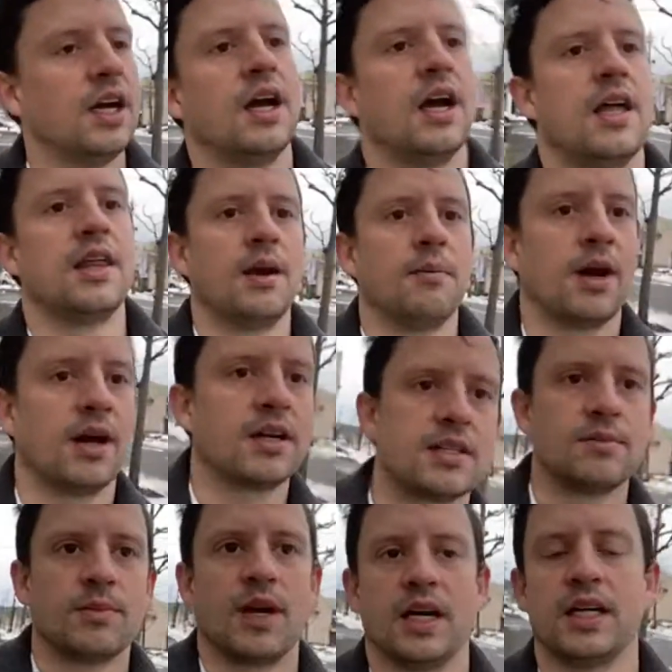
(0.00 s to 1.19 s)
and then it marks some
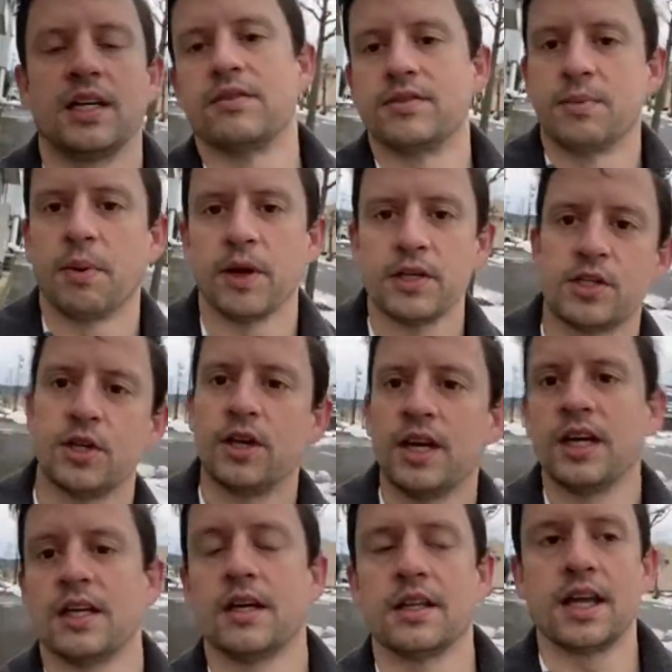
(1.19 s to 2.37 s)
kind of departure
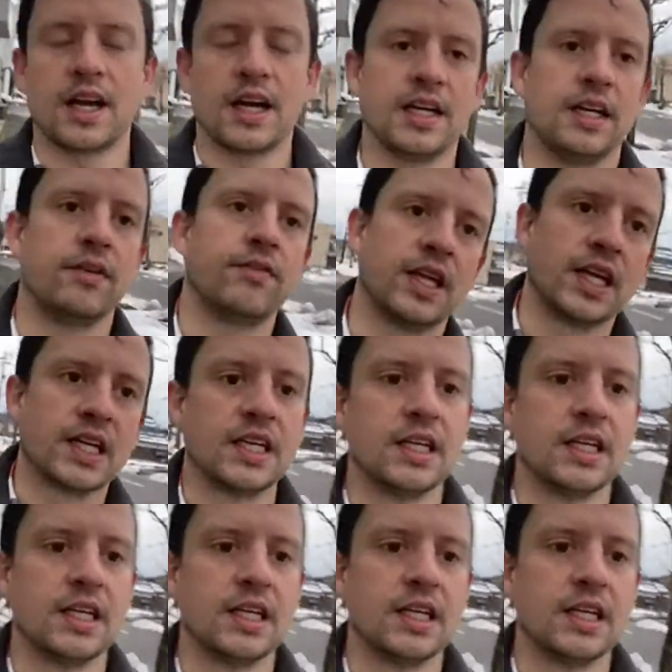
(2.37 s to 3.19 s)
and all that kind of thing.